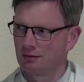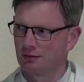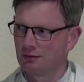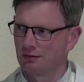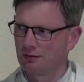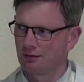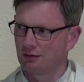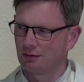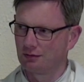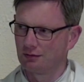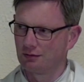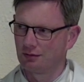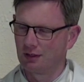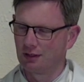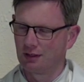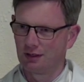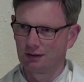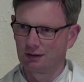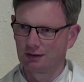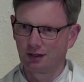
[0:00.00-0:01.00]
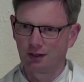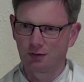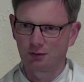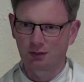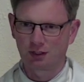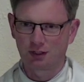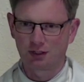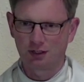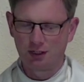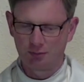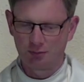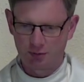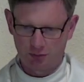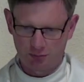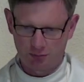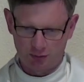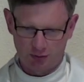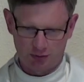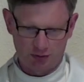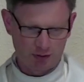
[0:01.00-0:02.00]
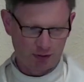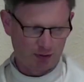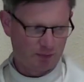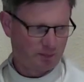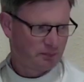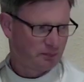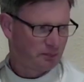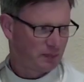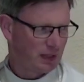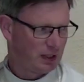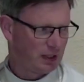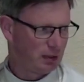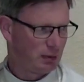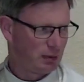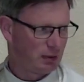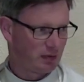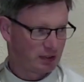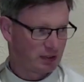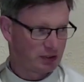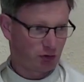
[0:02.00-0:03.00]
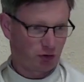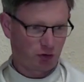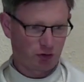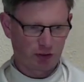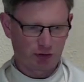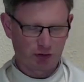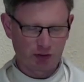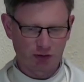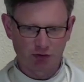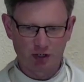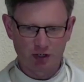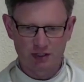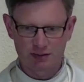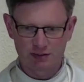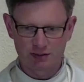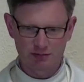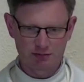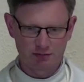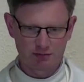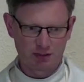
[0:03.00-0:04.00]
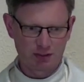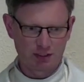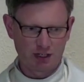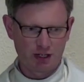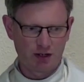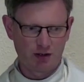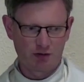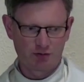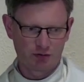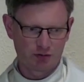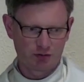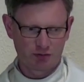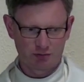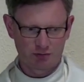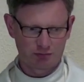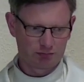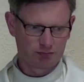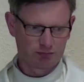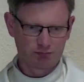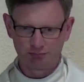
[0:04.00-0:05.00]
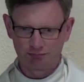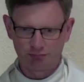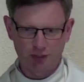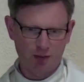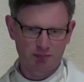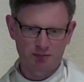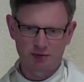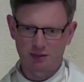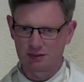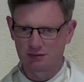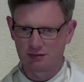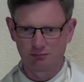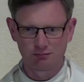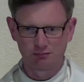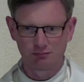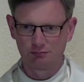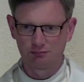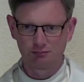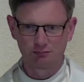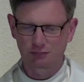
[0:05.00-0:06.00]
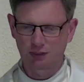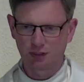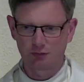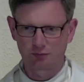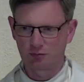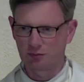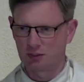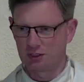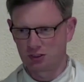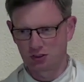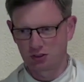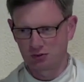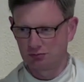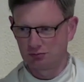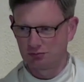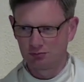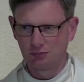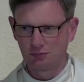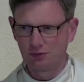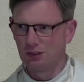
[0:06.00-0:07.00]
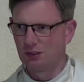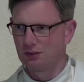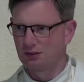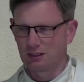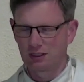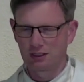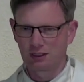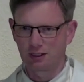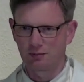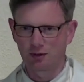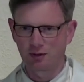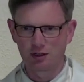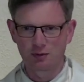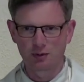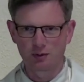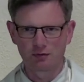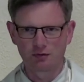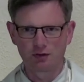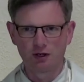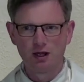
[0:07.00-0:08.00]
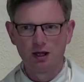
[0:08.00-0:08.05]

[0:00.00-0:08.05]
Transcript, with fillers: You know, uh, God will kind of help you with a little bit of extraordinary grace the day of your baptism, confirmation, day you get married, whatever.